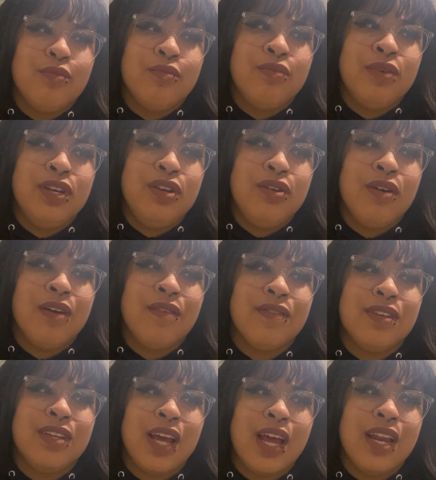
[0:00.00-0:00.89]
we do
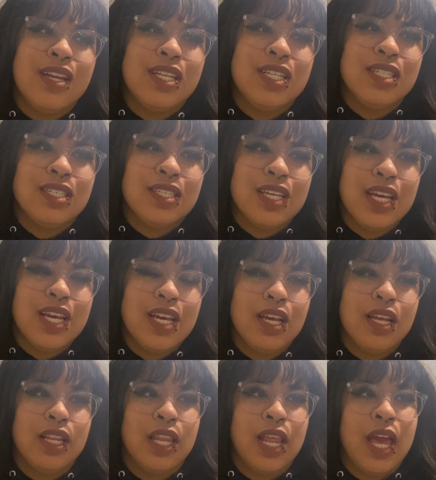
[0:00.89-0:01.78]
have a tendency,
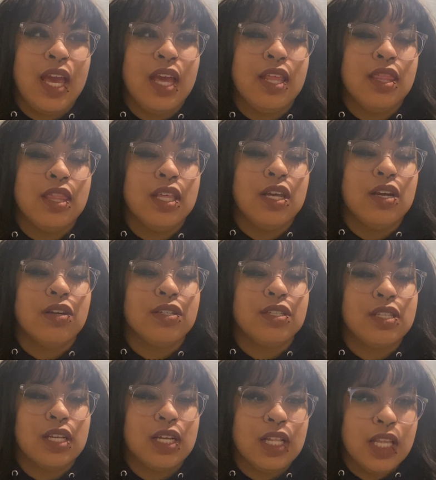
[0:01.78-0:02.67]
like
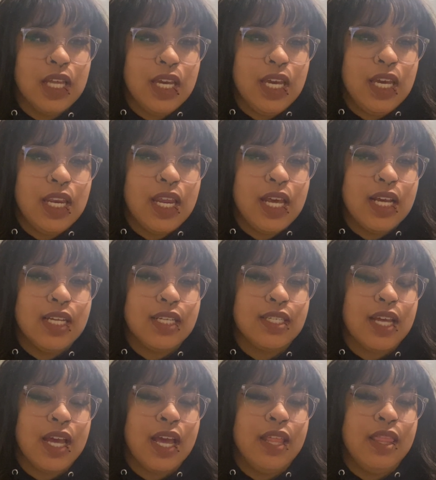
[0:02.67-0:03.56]
there's the
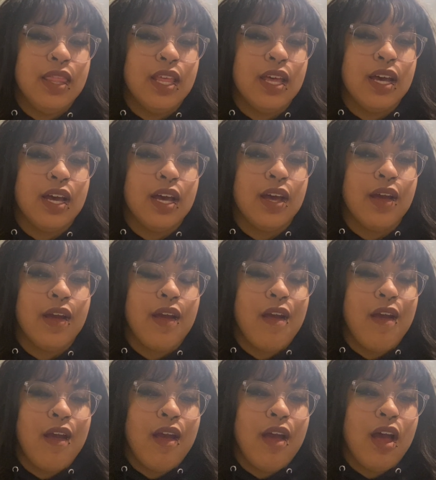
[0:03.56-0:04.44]
clinginess and the
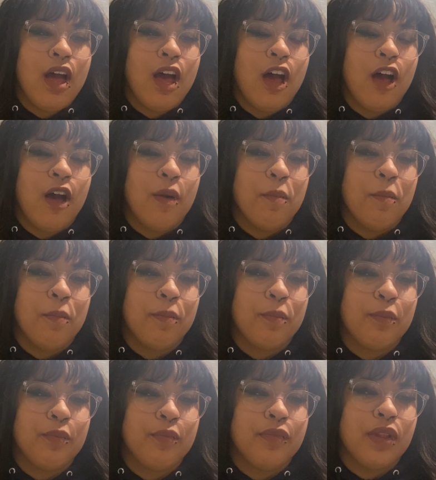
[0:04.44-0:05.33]

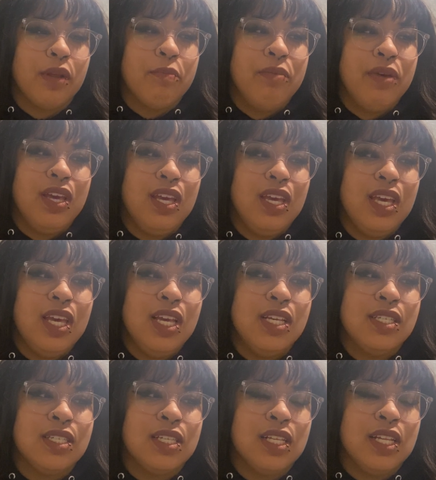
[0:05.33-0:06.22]
being
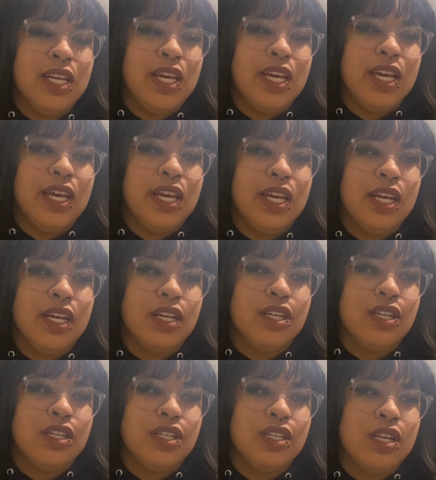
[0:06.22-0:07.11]
easily
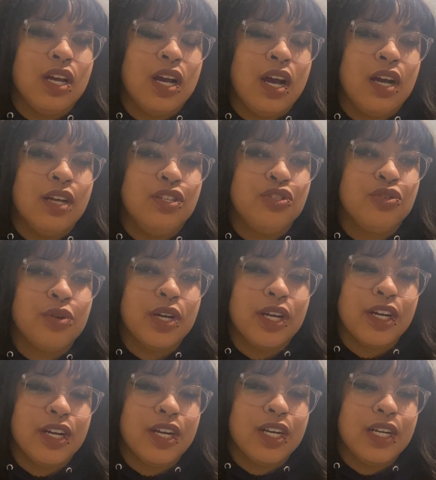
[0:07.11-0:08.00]

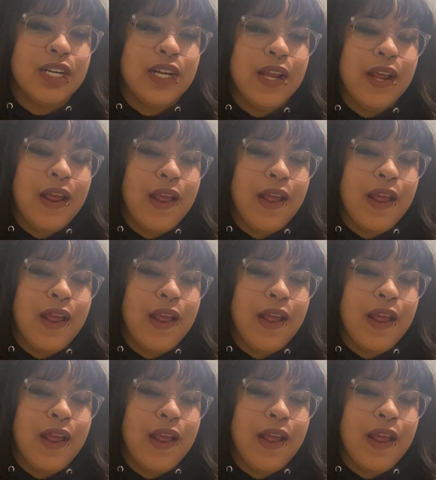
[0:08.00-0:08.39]
triggered